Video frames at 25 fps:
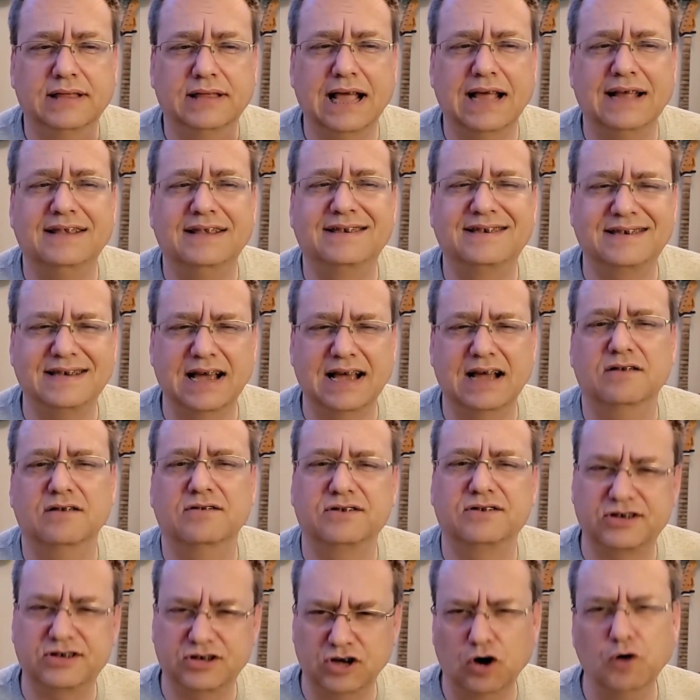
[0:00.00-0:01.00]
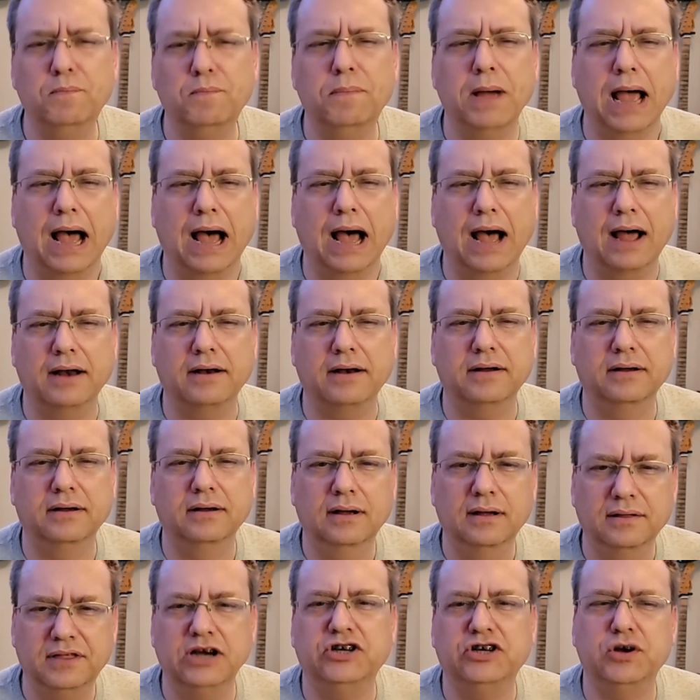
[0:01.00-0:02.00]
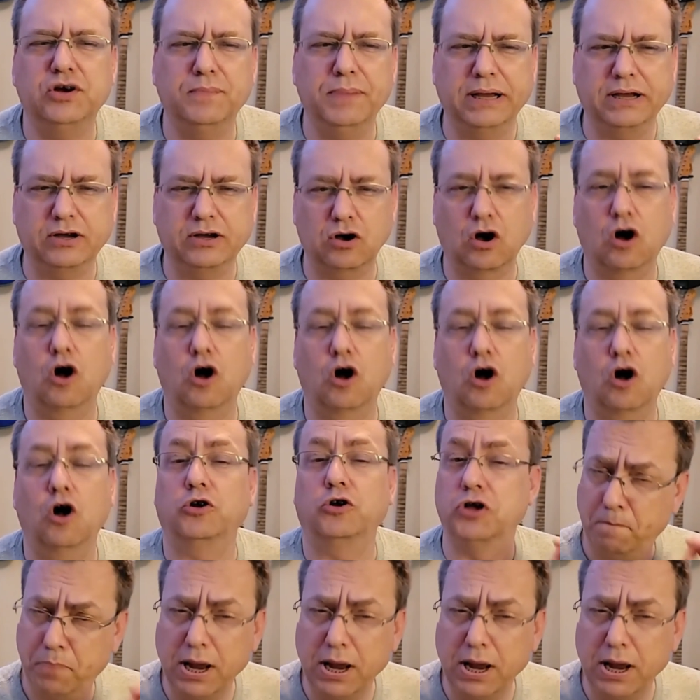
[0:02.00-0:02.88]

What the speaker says: they'd sound so bad they should be called